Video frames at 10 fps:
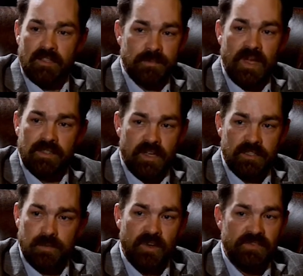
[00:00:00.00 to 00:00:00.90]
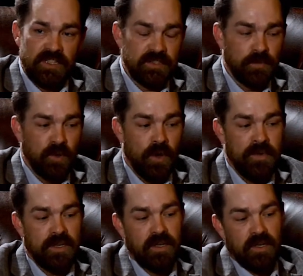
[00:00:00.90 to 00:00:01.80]
space on his previous
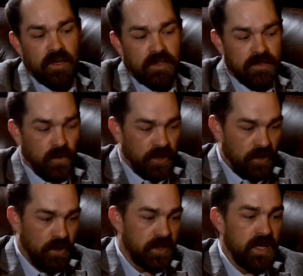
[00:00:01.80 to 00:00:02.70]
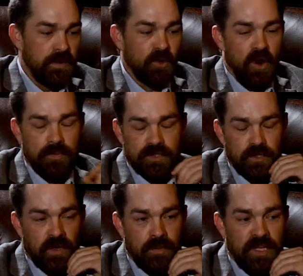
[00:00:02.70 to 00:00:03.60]
deployment. So when Kurt came to our
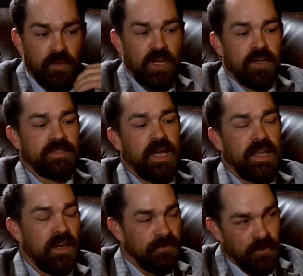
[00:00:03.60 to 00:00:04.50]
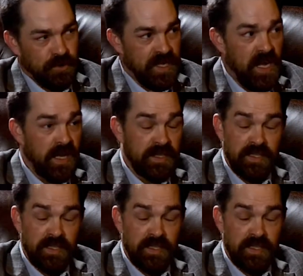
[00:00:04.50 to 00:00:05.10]
platoon, I mean, we also had that firsthand